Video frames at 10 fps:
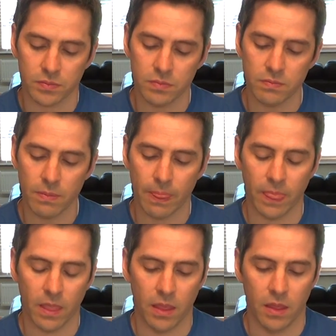
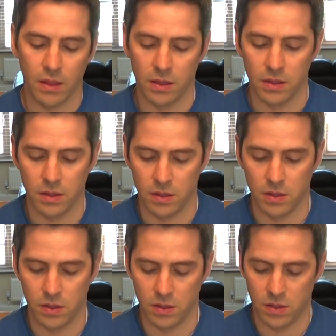(silence)